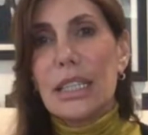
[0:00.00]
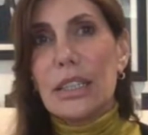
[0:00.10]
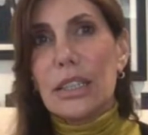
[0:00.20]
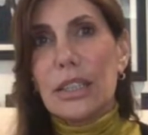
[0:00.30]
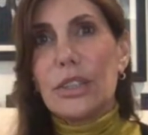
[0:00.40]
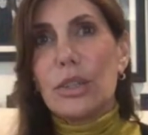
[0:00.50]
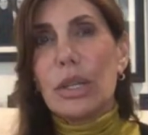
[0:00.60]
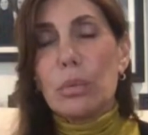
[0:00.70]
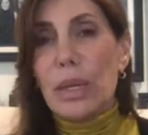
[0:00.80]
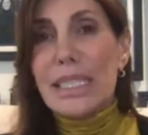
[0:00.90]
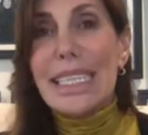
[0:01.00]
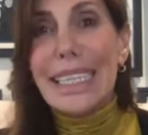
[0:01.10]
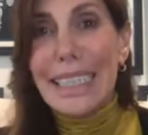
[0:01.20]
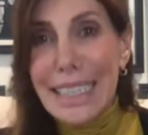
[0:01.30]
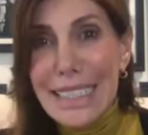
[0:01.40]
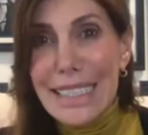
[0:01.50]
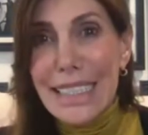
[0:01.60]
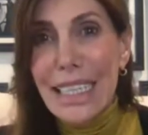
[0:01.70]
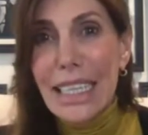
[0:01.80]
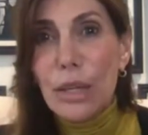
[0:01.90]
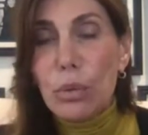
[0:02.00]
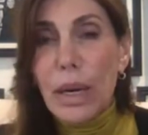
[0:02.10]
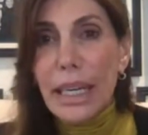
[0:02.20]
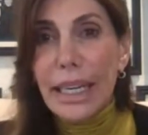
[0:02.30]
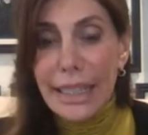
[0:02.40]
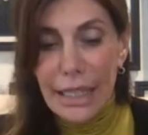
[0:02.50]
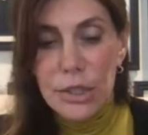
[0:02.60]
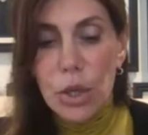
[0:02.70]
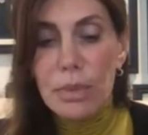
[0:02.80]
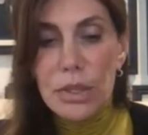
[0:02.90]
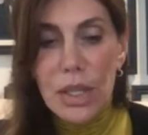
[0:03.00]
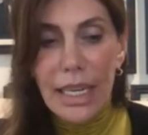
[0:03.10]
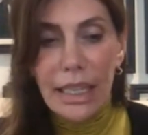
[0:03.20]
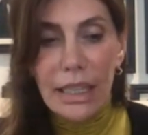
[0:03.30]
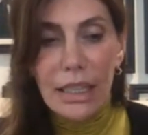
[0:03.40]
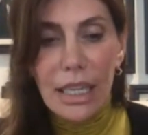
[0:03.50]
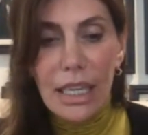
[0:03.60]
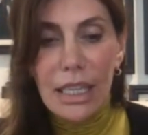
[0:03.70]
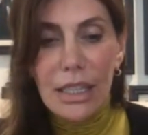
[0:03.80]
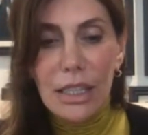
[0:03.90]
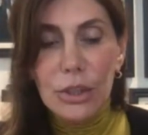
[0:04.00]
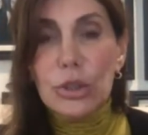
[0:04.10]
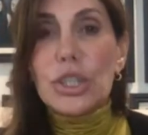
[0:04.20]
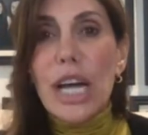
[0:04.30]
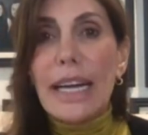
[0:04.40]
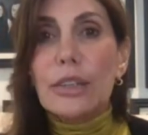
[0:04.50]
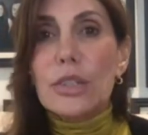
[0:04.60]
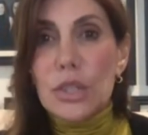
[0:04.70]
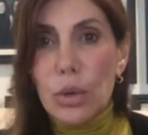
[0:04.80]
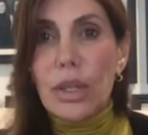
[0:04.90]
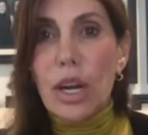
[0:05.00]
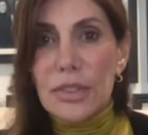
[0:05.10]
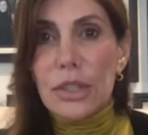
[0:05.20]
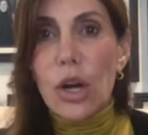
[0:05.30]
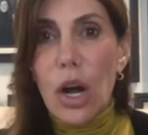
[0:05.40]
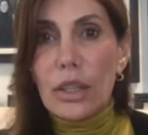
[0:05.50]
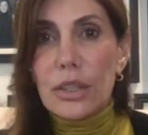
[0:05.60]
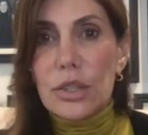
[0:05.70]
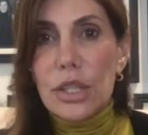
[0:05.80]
You know, it wasn't easy. When it's almost like your child is going off to college.